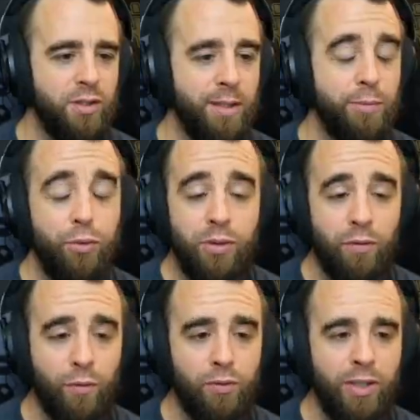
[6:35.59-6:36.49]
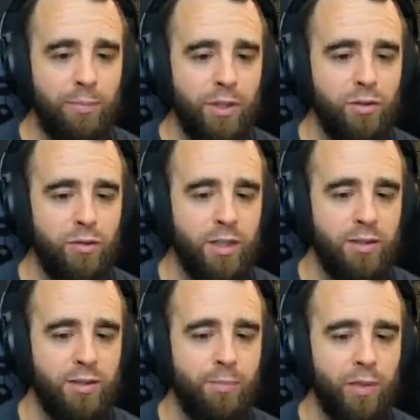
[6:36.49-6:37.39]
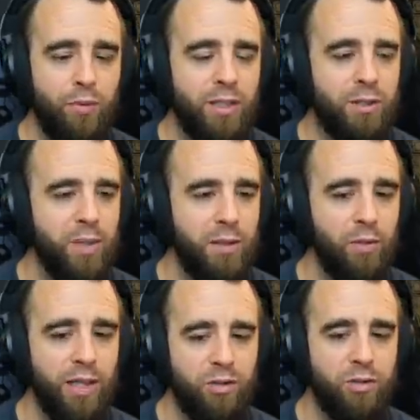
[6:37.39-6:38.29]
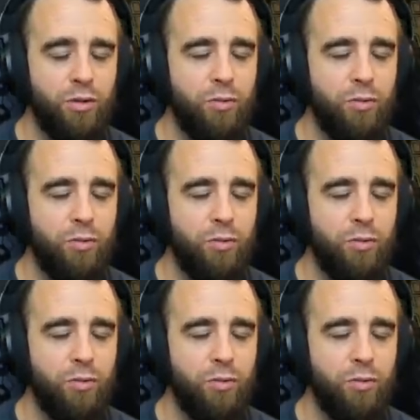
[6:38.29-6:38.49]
I'm doing the full damage, right? Same thing with these medium lasers,